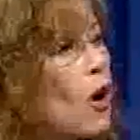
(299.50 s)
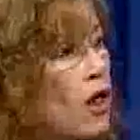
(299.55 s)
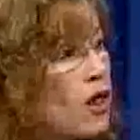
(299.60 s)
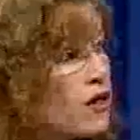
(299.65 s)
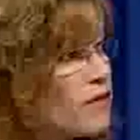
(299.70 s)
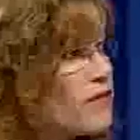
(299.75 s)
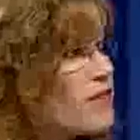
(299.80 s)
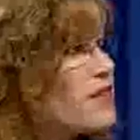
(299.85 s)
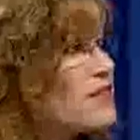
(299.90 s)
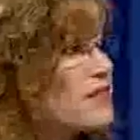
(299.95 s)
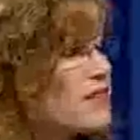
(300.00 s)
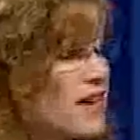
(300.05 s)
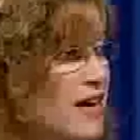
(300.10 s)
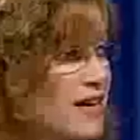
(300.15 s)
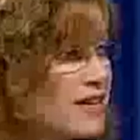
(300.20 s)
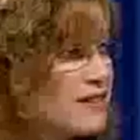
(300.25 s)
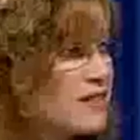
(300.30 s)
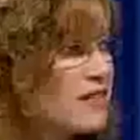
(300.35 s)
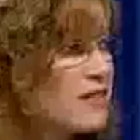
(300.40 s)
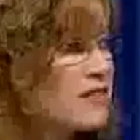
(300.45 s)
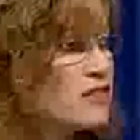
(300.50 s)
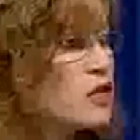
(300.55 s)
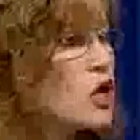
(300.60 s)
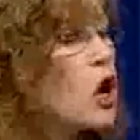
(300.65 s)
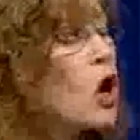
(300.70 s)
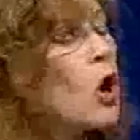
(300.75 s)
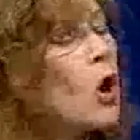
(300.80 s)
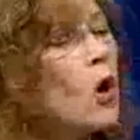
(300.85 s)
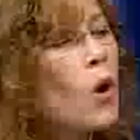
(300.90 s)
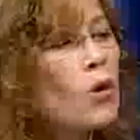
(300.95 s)
all of these cases,
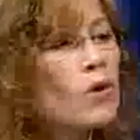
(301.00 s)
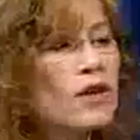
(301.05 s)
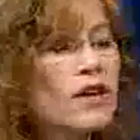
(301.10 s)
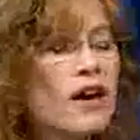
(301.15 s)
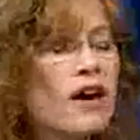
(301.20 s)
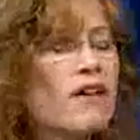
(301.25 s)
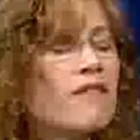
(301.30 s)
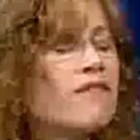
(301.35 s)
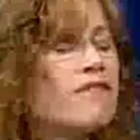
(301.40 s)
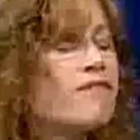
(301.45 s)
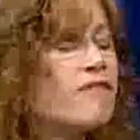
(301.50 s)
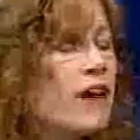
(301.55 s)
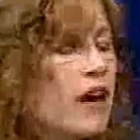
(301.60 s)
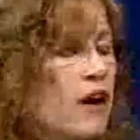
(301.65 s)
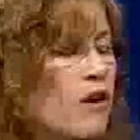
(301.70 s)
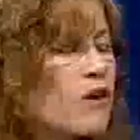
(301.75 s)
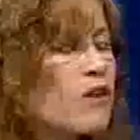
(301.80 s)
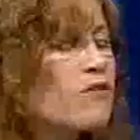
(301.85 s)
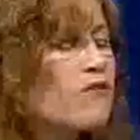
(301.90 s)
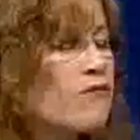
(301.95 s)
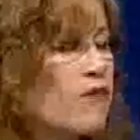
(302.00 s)
only a very,